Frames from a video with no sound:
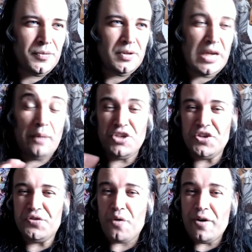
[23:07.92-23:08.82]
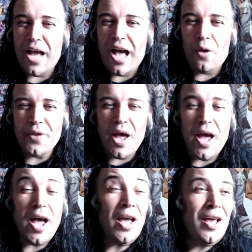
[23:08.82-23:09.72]
I'm just throwing it out
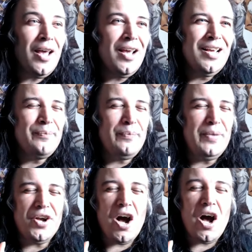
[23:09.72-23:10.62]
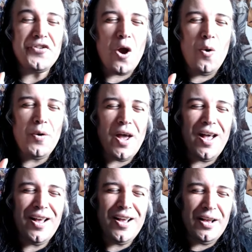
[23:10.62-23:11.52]
there because Oda
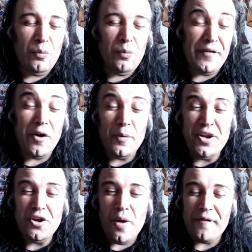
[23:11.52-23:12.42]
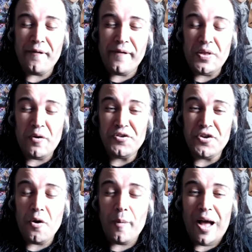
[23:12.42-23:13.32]
we thought we knew everything there was to know
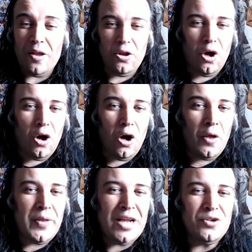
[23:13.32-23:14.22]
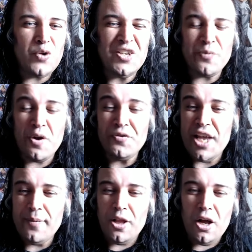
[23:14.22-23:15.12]
about law. Then Dressrosa came
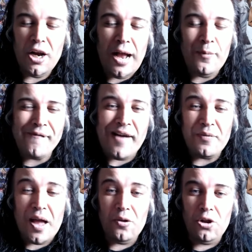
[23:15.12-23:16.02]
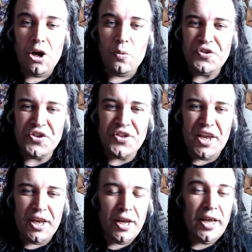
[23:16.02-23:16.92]
along and we found out law was a D.
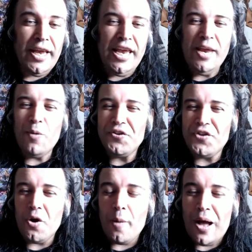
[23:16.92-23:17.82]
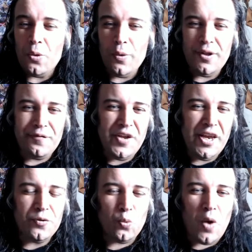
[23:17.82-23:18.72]
He wants to know about the will of D as
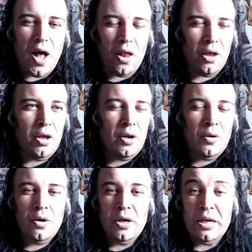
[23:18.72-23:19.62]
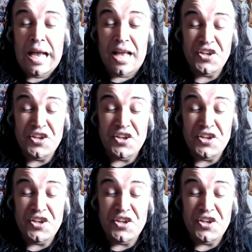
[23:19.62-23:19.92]
well. And he said